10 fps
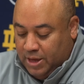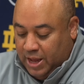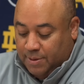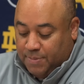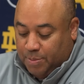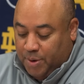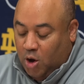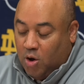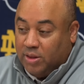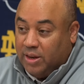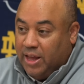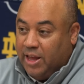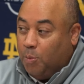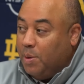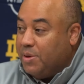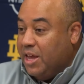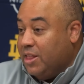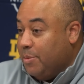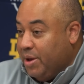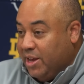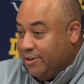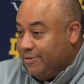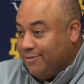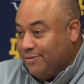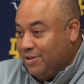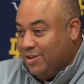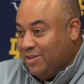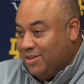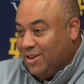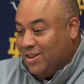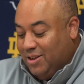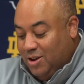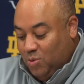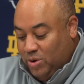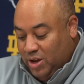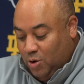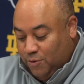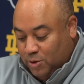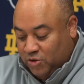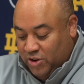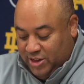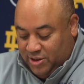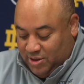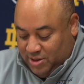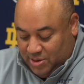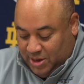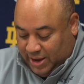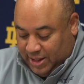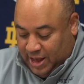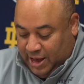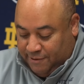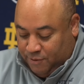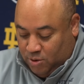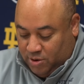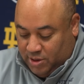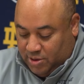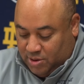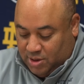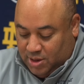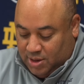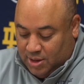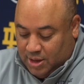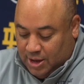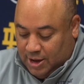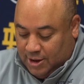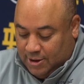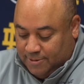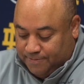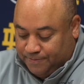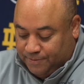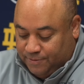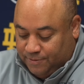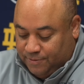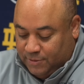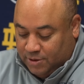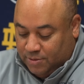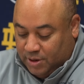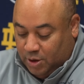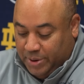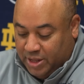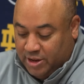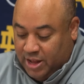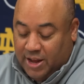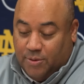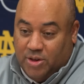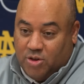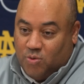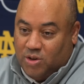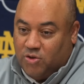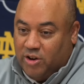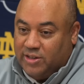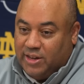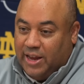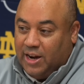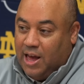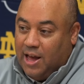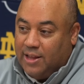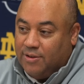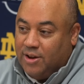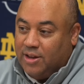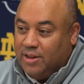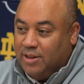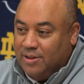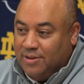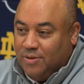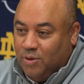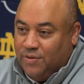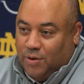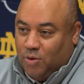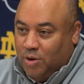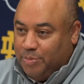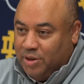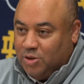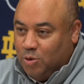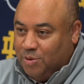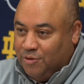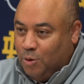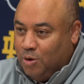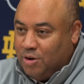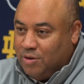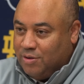get him the ball and let help him get in the paint, right? Like, you know, we go for stretches in the second half where it's, um, you know, a little bit tonight. We just went straight sand line, right? We've never run pistol before.